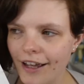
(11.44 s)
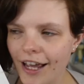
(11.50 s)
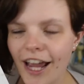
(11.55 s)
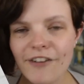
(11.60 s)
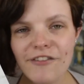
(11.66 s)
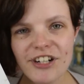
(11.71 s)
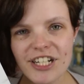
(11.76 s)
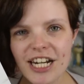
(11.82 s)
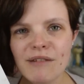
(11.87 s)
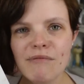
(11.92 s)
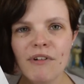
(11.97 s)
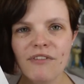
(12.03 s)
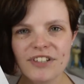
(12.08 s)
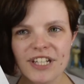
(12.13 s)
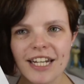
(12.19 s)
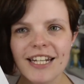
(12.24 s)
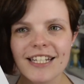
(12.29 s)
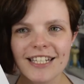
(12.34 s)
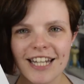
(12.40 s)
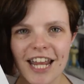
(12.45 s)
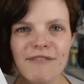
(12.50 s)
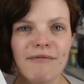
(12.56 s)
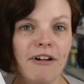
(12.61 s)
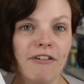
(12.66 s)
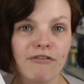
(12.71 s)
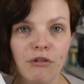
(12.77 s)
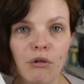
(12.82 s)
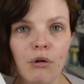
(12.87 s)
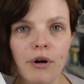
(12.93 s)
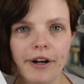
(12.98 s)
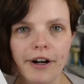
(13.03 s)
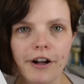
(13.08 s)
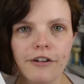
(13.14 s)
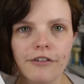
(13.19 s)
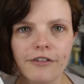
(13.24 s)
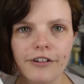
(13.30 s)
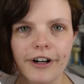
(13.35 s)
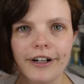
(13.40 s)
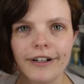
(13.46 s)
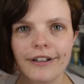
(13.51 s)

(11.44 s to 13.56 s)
Every time I've said his name, I've fallen over